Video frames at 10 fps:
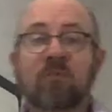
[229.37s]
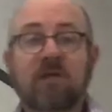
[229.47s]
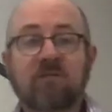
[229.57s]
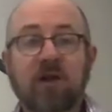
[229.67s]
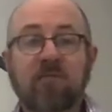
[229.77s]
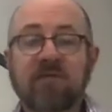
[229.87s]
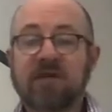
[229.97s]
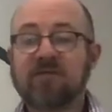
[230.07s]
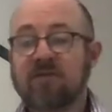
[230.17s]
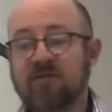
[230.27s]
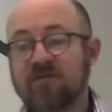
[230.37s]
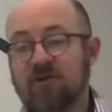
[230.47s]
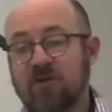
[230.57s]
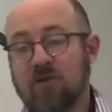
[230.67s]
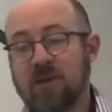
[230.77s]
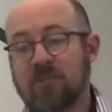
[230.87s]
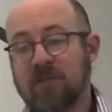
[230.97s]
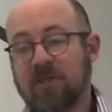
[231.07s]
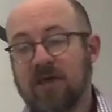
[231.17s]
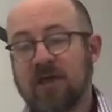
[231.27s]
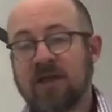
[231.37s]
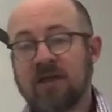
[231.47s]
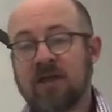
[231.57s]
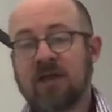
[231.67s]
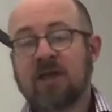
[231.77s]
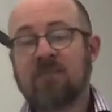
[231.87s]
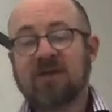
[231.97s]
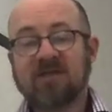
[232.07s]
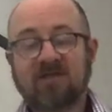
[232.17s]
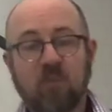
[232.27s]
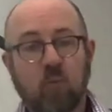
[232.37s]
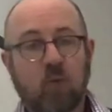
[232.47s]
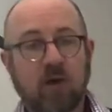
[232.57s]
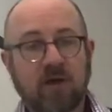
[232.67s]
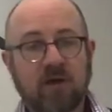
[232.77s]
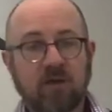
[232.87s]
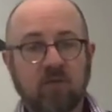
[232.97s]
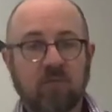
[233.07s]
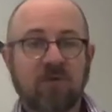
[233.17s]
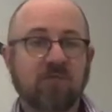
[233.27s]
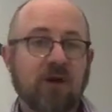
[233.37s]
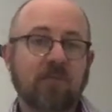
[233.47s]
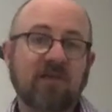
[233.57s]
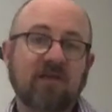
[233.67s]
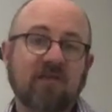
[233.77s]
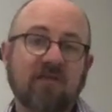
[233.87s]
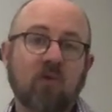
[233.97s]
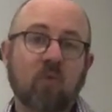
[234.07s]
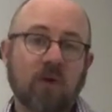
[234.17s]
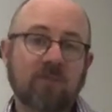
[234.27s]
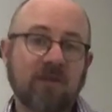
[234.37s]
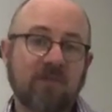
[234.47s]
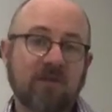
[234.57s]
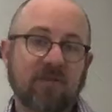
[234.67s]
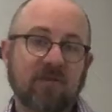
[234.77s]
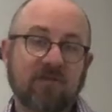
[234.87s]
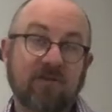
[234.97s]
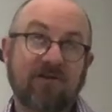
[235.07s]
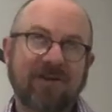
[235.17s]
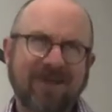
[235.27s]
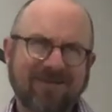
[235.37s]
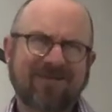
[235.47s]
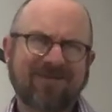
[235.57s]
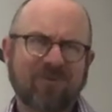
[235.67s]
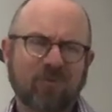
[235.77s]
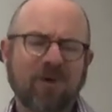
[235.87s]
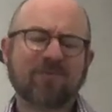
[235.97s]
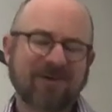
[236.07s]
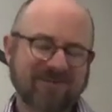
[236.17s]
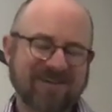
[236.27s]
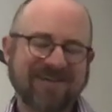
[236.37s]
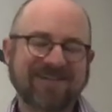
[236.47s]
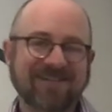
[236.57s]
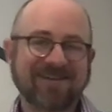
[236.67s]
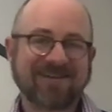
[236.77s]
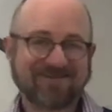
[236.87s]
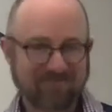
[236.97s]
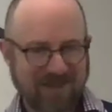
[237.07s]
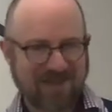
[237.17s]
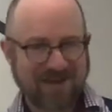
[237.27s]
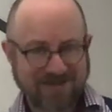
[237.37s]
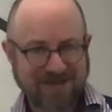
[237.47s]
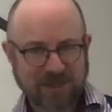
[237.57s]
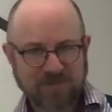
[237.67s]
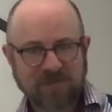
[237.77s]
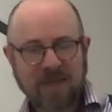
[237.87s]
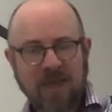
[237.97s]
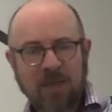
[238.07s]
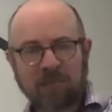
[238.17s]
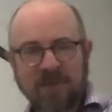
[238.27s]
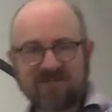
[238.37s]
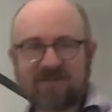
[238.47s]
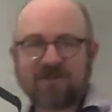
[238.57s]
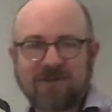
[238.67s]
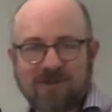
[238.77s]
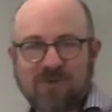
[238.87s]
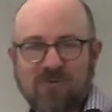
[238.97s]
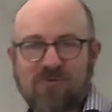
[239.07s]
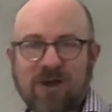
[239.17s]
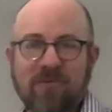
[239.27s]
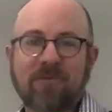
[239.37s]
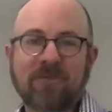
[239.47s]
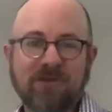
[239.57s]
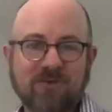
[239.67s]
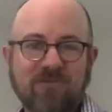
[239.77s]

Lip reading: be the probability that there are 0 people in line. P sub 1 would be the probability that there is 1 person in line. Make that English. P sub 2, probability 2